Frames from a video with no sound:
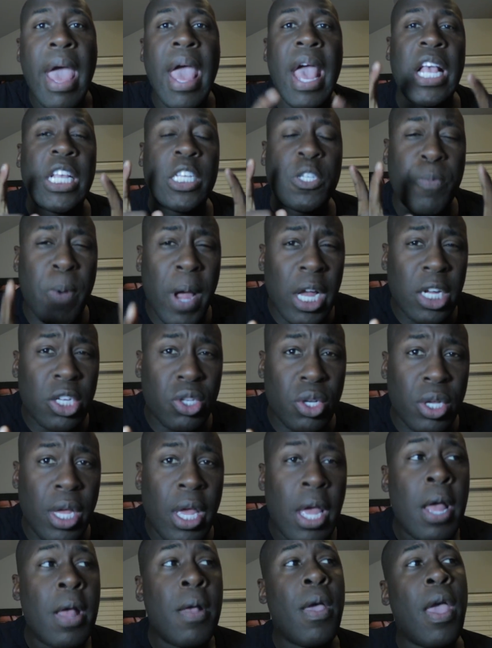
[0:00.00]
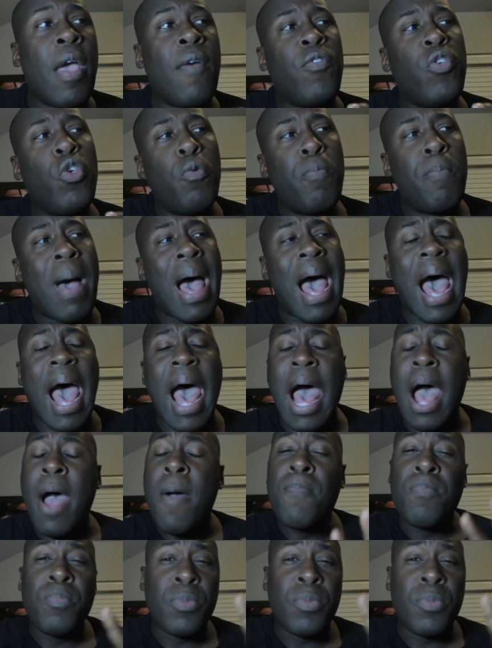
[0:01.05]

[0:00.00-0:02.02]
especially if you buy